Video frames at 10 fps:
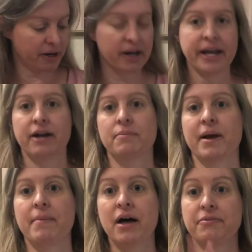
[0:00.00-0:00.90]
got a hair in my
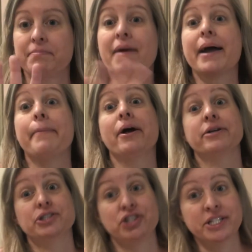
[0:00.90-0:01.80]
mouth. My
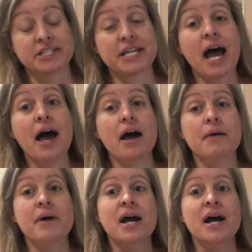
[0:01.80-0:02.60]
apologies. I